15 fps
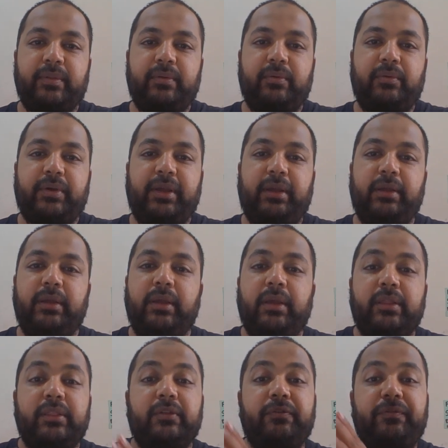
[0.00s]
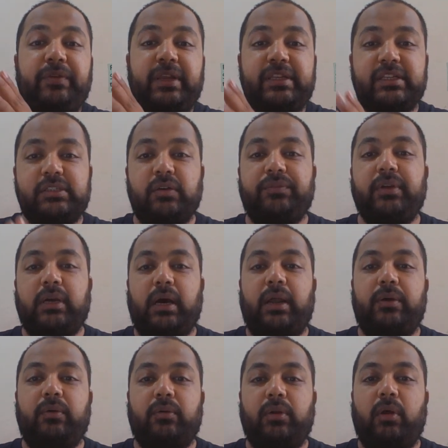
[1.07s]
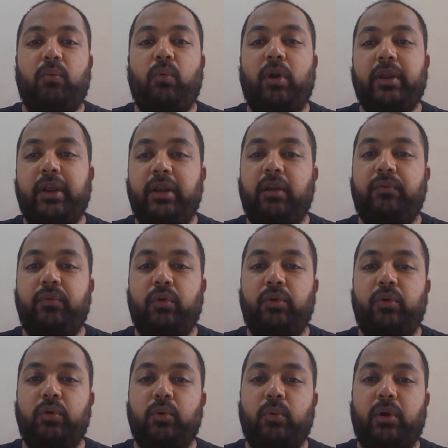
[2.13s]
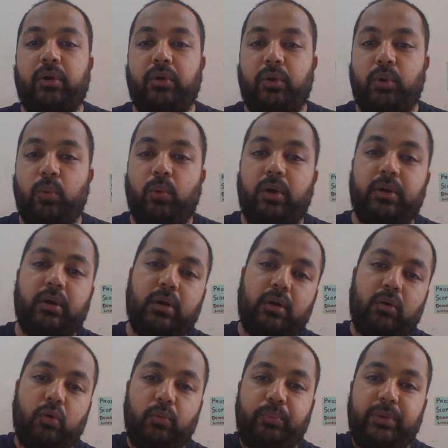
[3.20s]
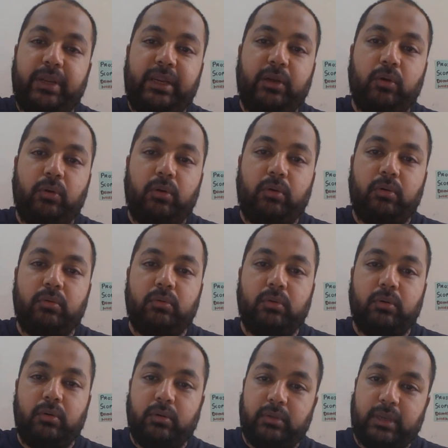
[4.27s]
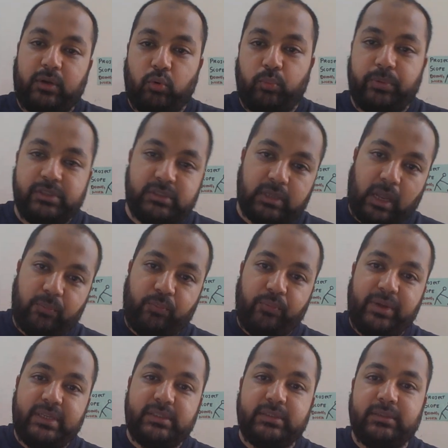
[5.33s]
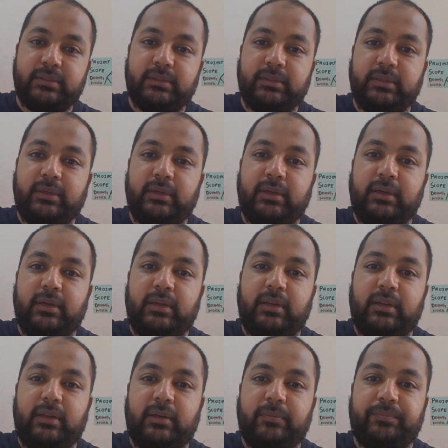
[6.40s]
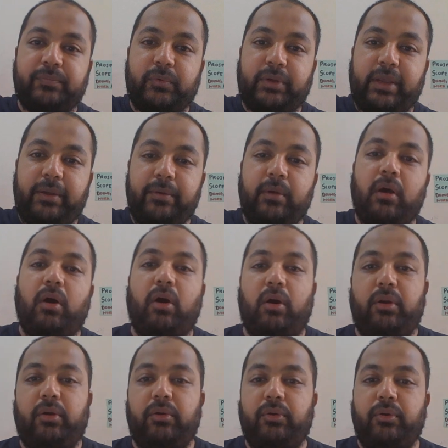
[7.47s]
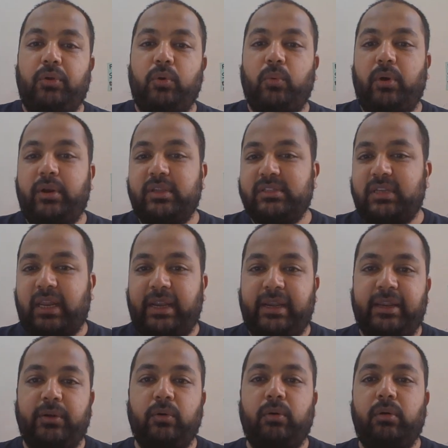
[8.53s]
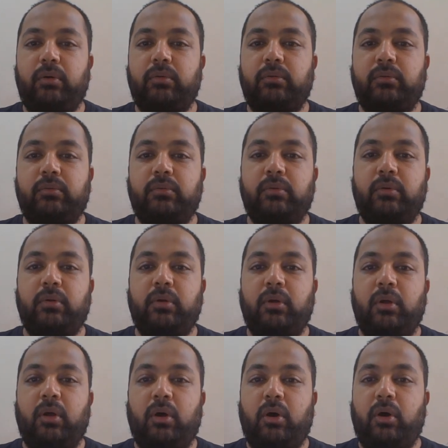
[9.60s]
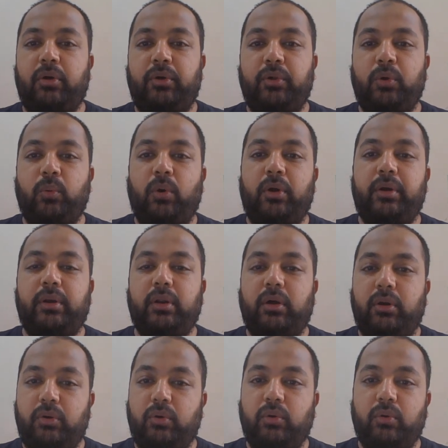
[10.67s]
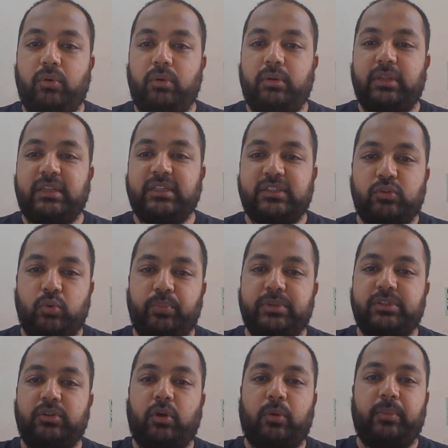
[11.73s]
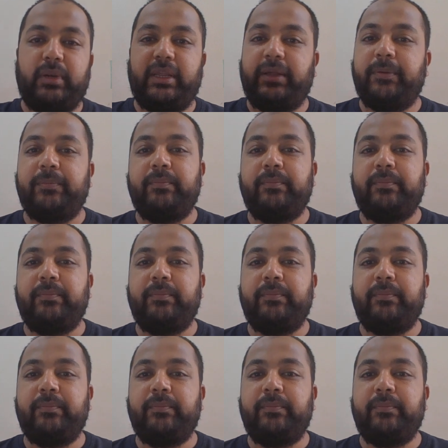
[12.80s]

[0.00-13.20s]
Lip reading: Okay, the features of the car door. Now, what kind of door do you want? Do you want an opening door that opens upwards? Okay, or do you want a sliding door, or do you want a door that just opens normally?